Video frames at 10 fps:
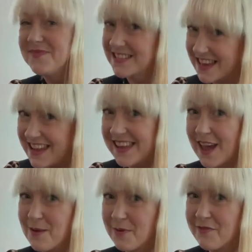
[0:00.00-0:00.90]
Take
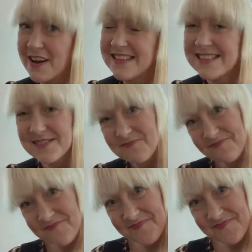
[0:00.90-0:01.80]
care, my friends.
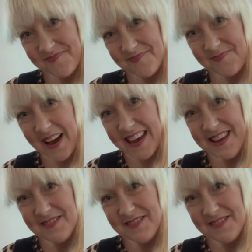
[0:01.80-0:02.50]
Bye.